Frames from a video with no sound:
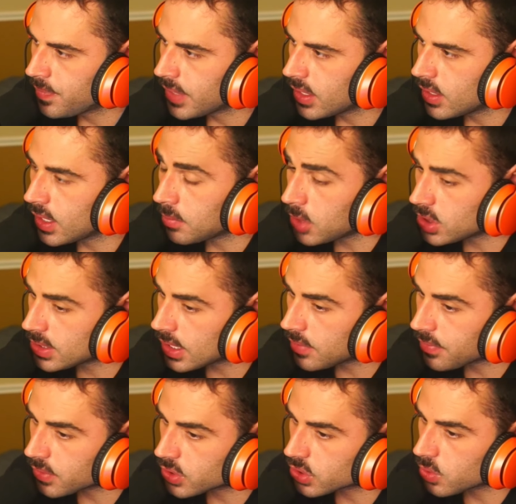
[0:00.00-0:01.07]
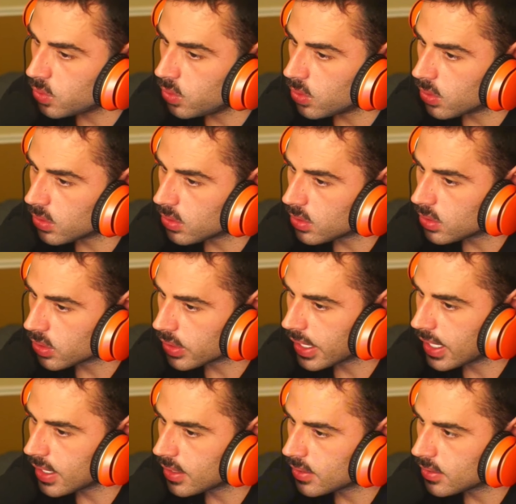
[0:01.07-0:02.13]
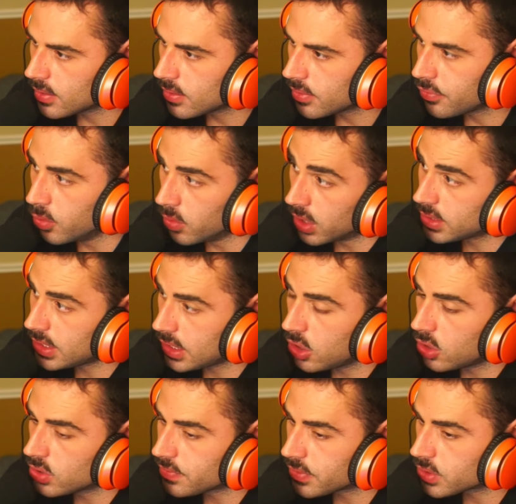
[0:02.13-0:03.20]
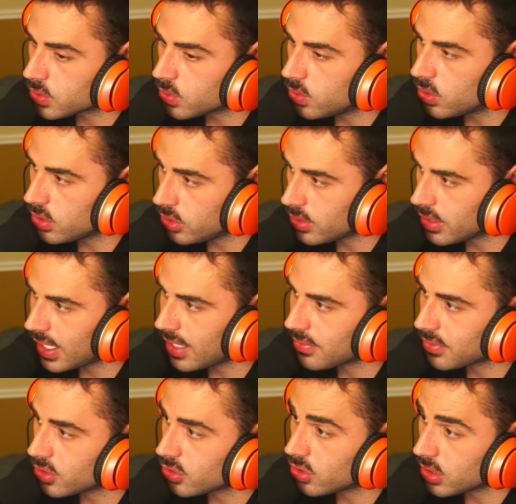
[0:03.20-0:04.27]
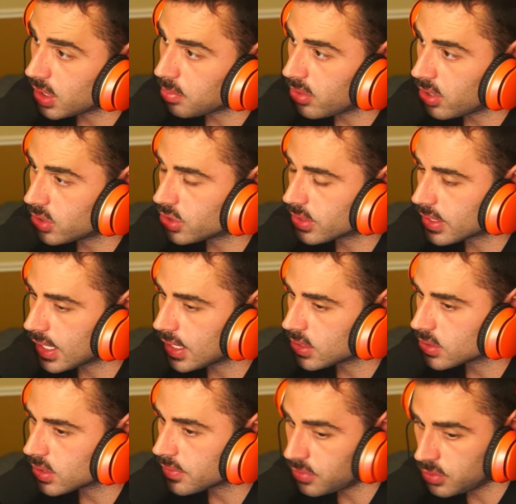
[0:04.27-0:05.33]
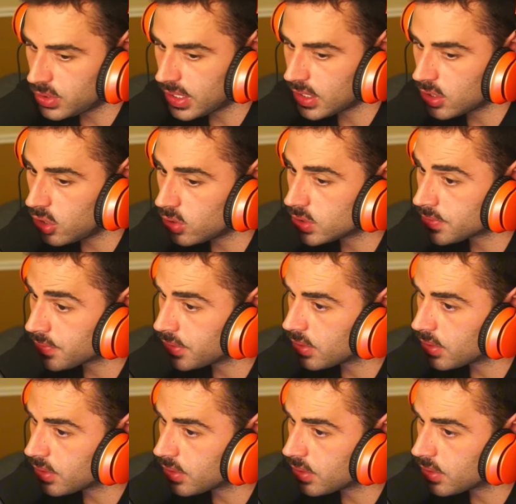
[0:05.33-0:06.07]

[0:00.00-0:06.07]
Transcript: I'm not saying for school, okay? If you want to take notes for school, you can have a couple hundred thousand. If you take notes for your